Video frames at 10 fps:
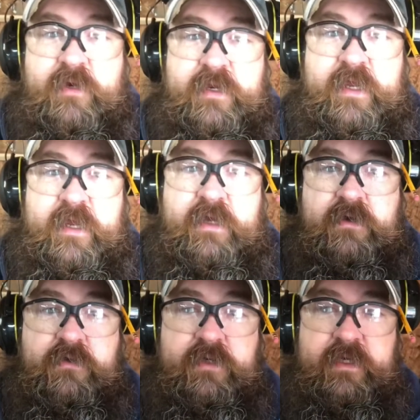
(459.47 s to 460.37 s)
in the
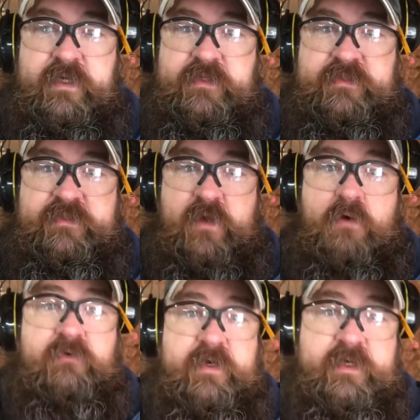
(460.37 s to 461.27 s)
L is
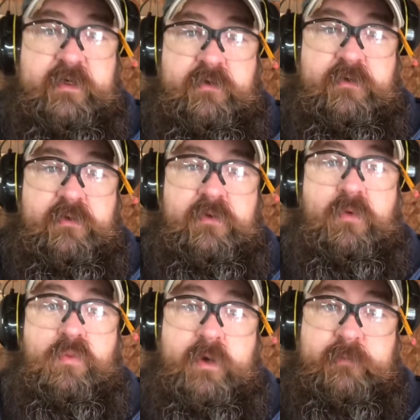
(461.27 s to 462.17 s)
overkill. The
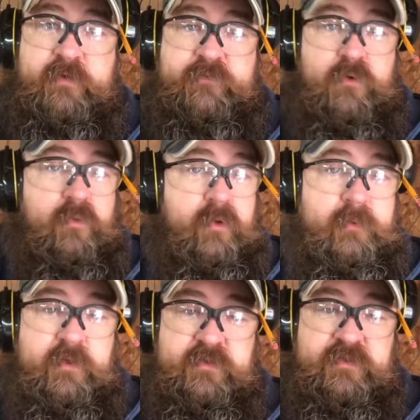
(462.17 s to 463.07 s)
1x4 would have
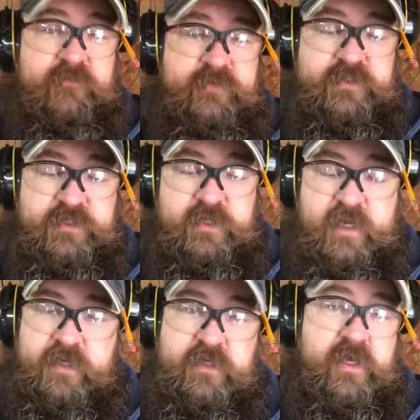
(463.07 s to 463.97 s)
been sufficient. I
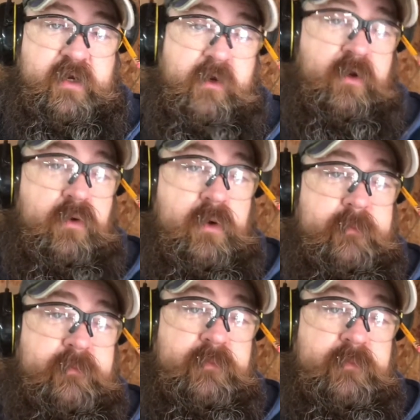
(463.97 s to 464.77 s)
did not glue them.